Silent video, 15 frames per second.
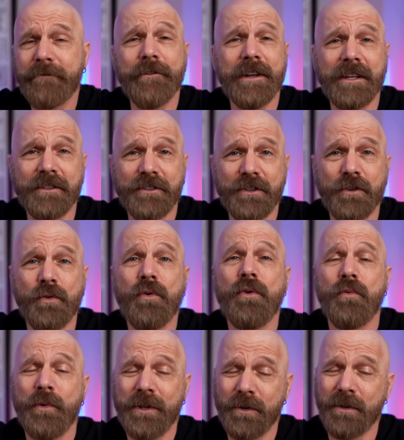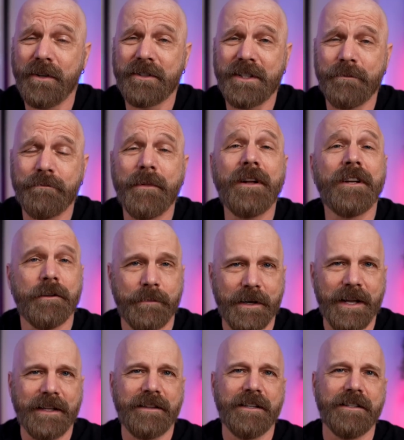Freakin' 2, we do something a little bit
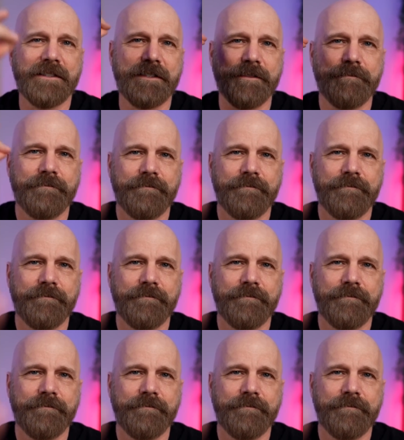like this.